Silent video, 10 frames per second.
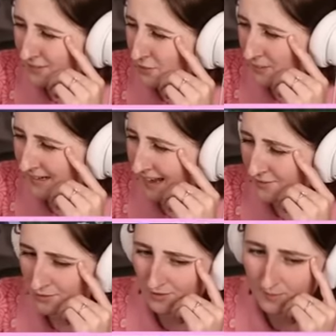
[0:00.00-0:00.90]
three days
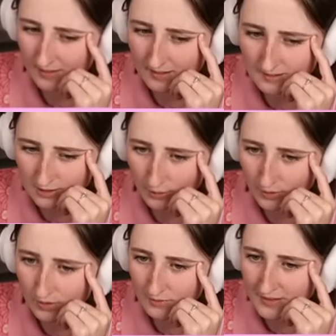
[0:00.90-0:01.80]
or something
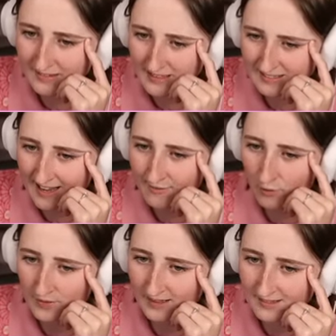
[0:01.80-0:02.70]
total. They, these have
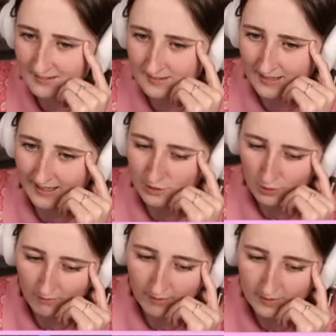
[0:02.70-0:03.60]
only a day and
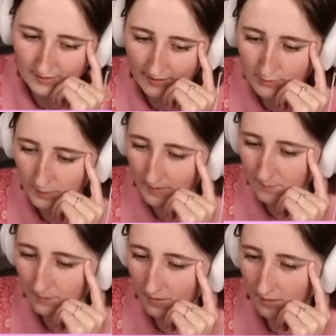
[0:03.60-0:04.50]
12 hours left, but
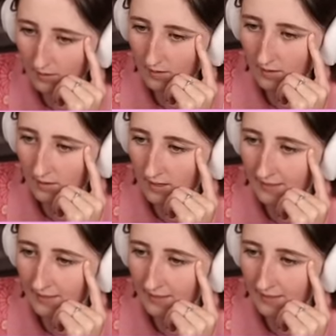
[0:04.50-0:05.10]
it